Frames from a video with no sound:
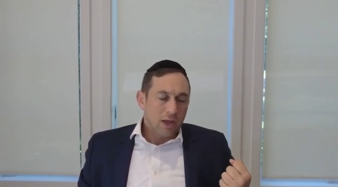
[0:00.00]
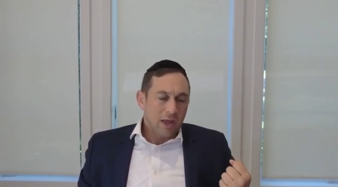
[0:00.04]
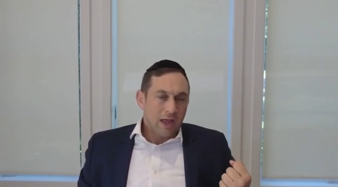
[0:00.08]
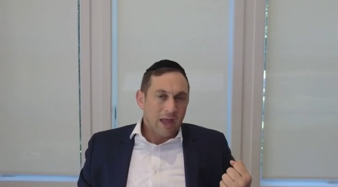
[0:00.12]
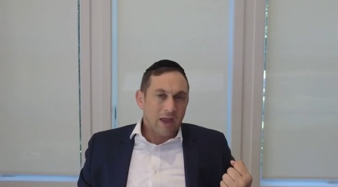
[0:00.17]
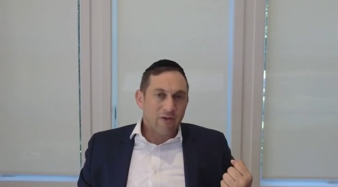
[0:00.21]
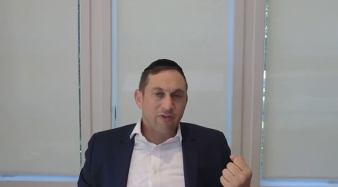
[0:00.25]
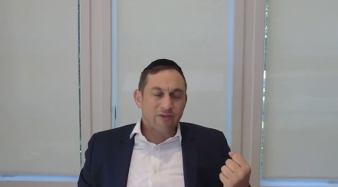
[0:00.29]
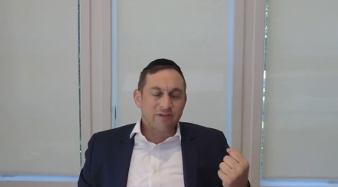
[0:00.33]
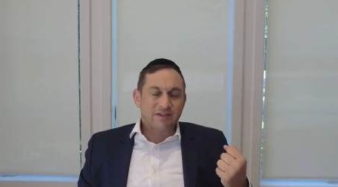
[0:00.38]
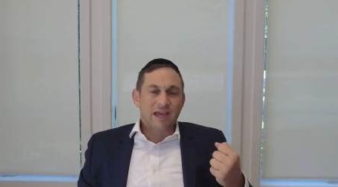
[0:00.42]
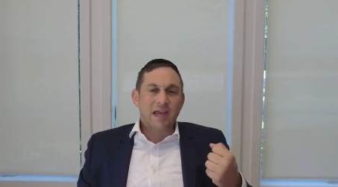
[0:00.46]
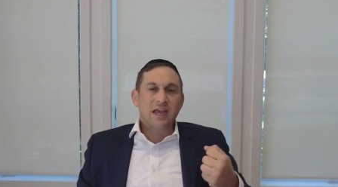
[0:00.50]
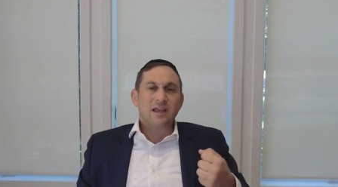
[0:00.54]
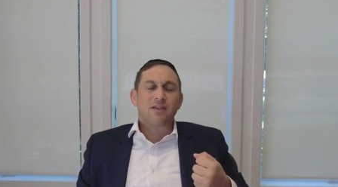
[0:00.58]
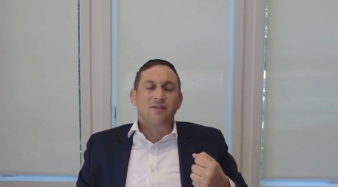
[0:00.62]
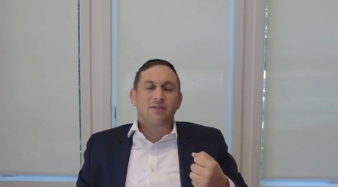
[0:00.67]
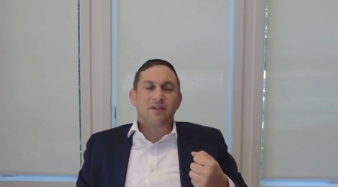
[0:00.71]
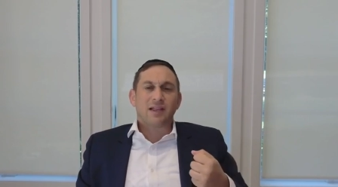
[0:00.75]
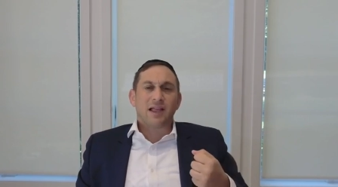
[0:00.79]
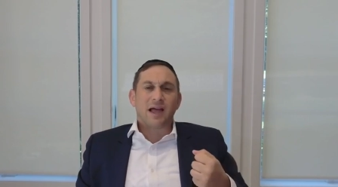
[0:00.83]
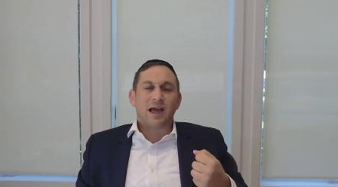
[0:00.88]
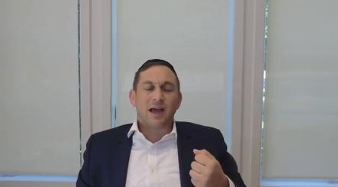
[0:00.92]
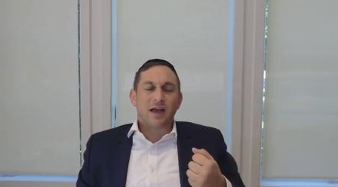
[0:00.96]
If it's Ein
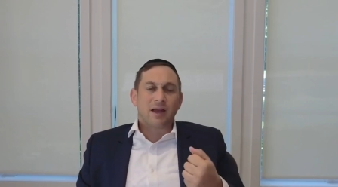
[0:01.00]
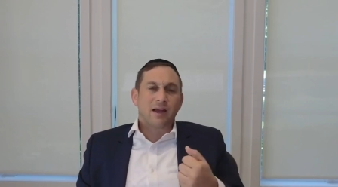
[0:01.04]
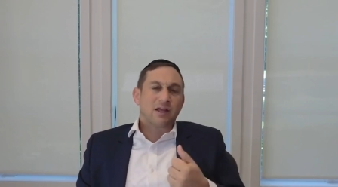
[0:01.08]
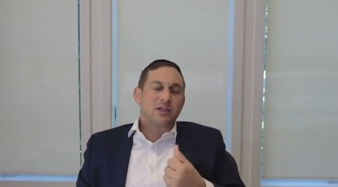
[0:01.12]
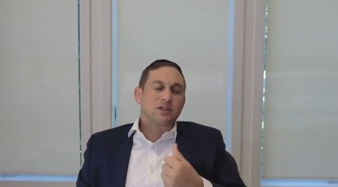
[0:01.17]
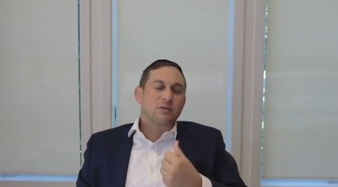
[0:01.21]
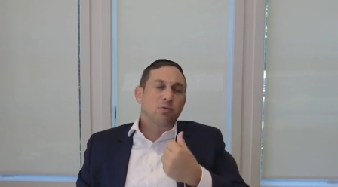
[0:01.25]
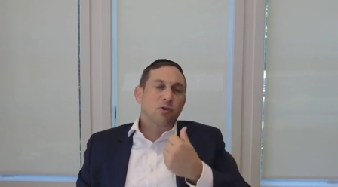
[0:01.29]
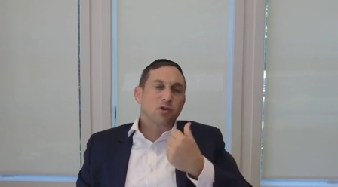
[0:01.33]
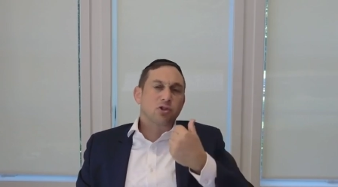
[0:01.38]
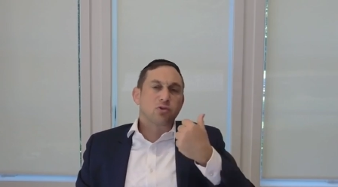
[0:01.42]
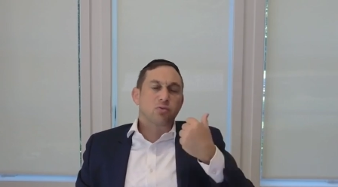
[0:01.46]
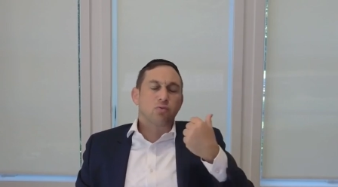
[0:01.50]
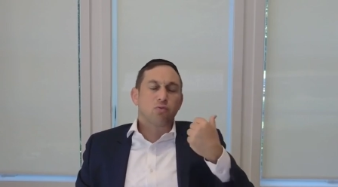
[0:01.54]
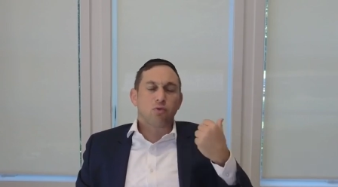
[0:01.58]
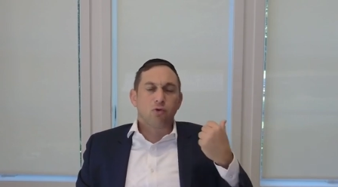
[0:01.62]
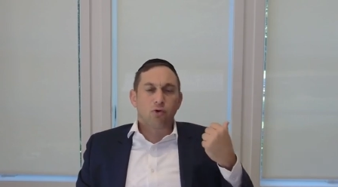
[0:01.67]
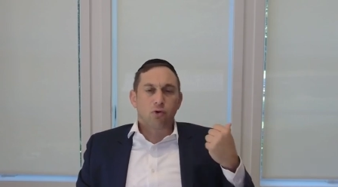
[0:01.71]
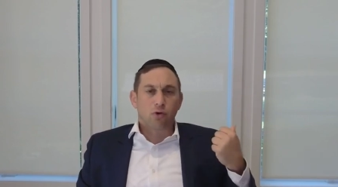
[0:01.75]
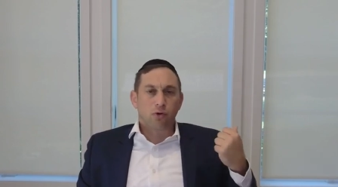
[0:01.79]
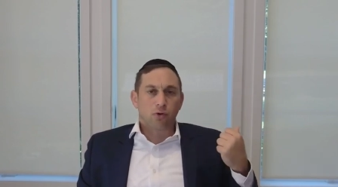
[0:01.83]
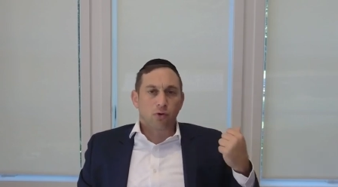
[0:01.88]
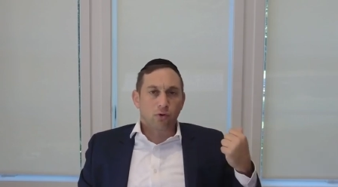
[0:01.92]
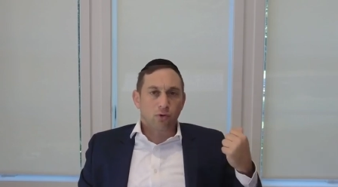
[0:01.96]
Malag, it's much
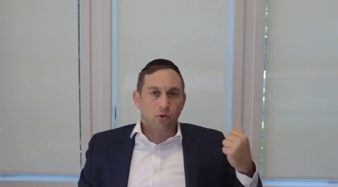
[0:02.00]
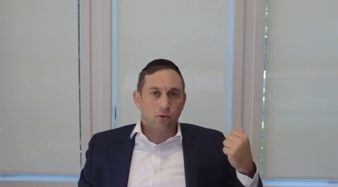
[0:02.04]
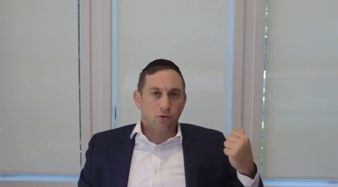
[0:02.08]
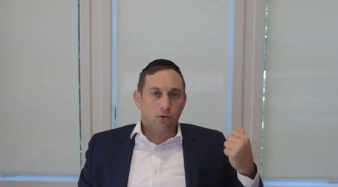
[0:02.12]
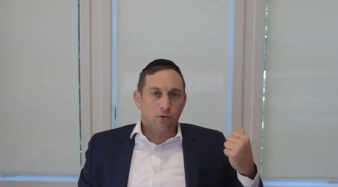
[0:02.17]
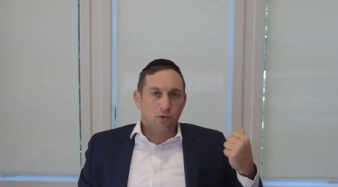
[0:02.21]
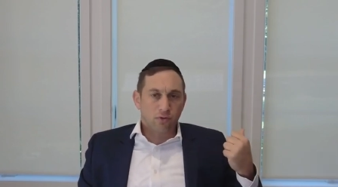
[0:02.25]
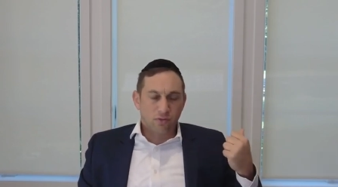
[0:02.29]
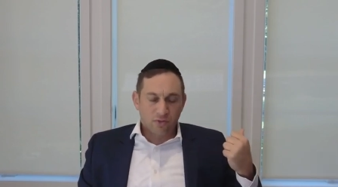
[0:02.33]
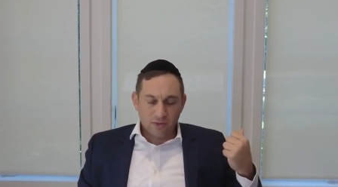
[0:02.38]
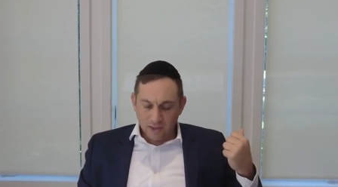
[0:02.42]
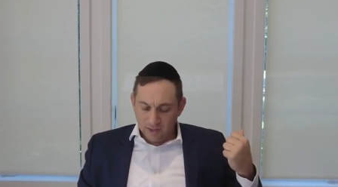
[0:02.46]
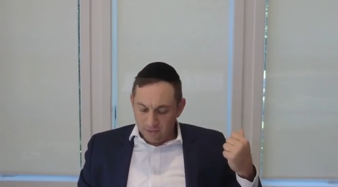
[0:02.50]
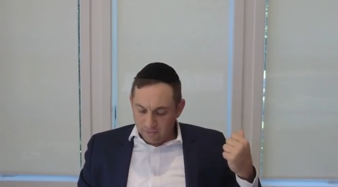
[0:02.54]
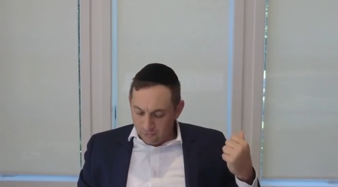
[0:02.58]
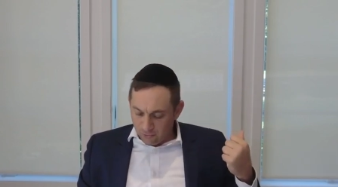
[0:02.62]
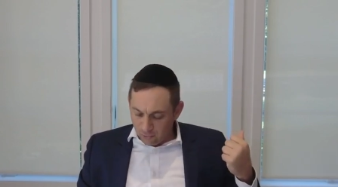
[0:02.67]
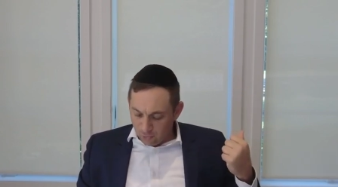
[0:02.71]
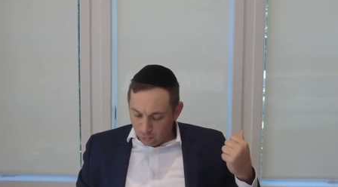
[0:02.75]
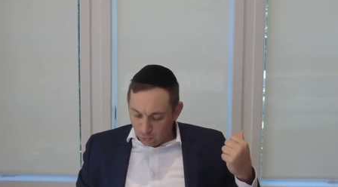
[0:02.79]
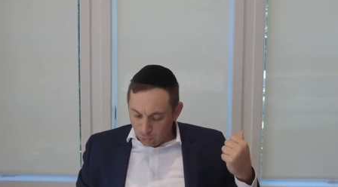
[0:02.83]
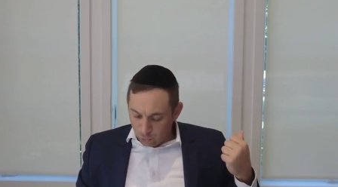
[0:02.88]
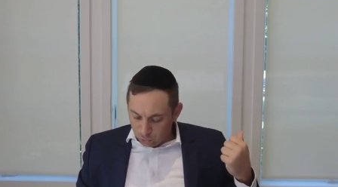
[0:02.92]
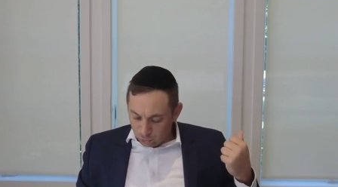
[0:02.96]
more than the
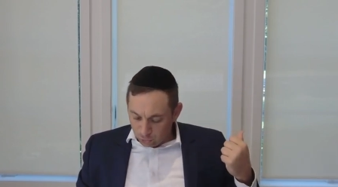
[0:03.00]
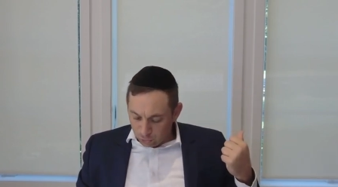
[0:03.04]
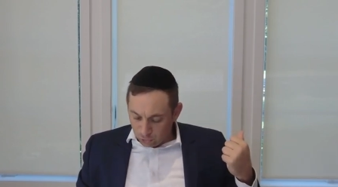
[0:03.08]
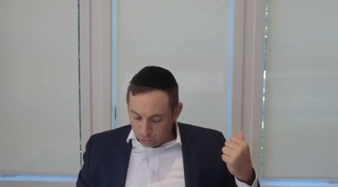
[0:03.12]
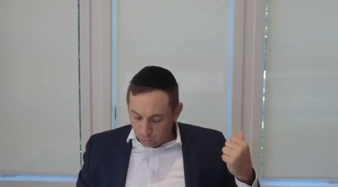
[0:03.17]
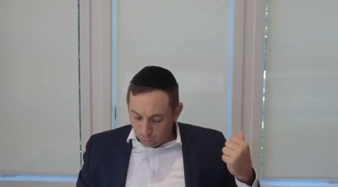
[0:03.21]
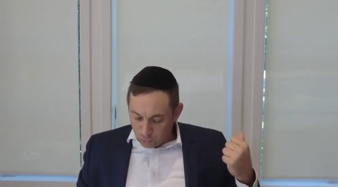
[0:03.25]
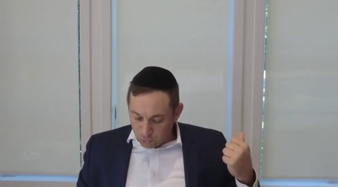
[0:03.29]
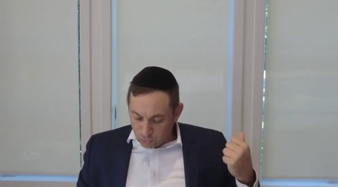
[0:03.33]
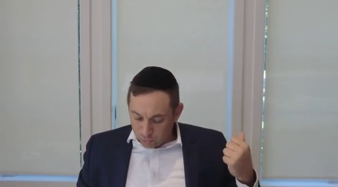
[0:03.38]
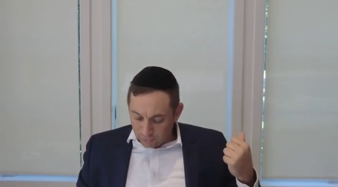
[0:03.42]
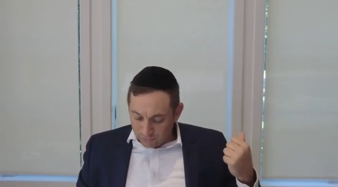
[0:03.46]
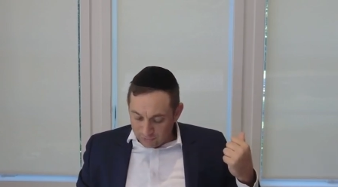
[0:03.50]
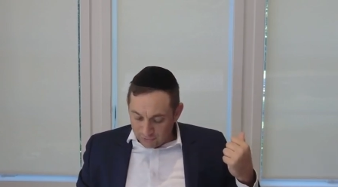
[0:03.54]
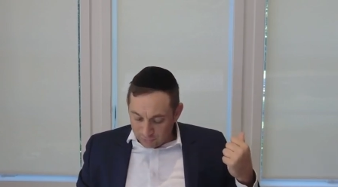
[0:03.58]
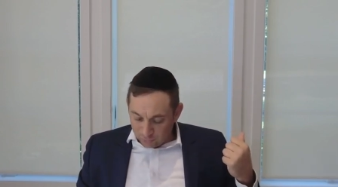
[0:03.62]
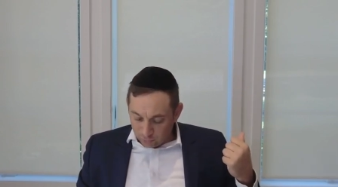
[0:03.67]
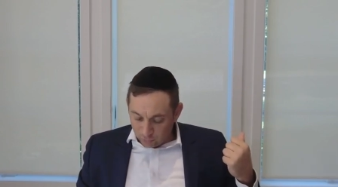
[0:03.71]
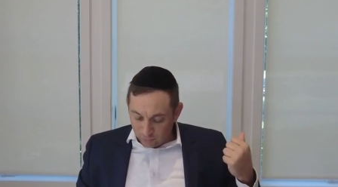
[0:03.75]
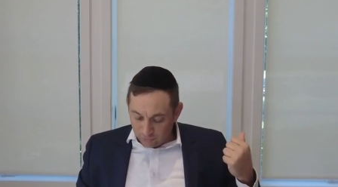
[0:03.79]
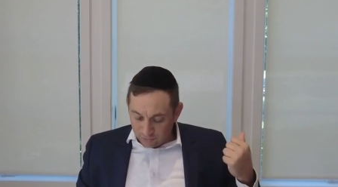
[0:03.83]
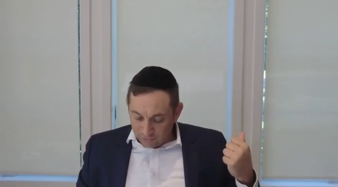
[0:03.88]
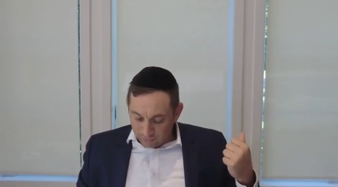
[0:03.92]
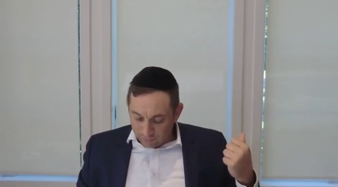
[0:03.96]
Uchla, which we'll get
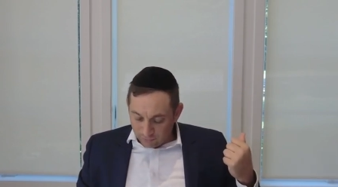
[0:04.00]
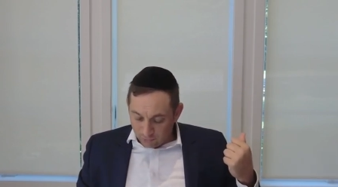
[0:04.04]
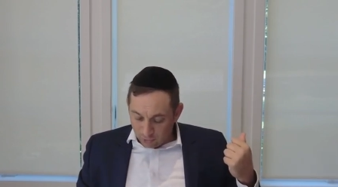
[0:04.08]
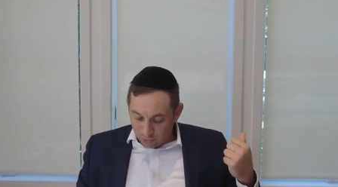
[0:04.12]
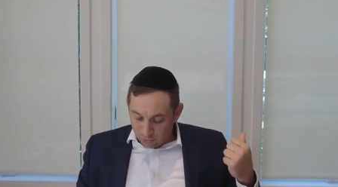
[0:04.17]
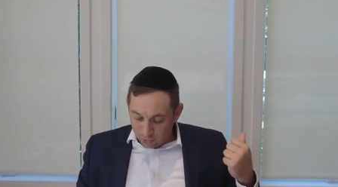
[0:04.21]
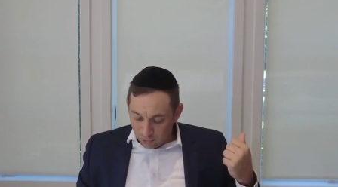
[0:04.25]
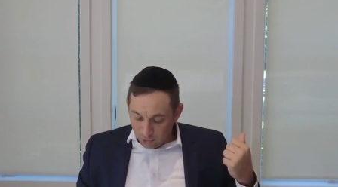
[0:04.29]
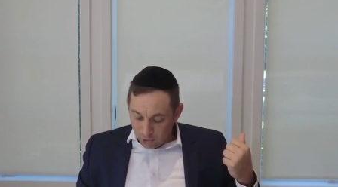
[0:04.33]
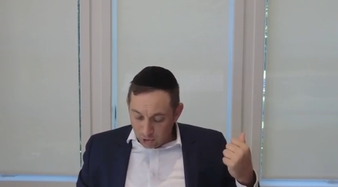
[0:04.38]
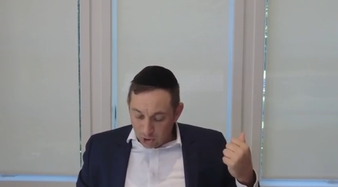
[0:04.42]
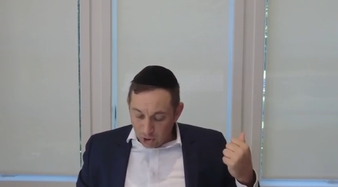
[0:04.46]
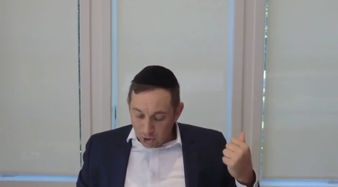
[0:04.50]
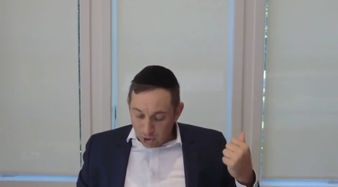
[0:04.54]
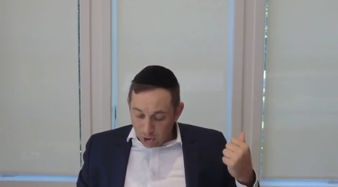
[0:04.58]
to, Kabon,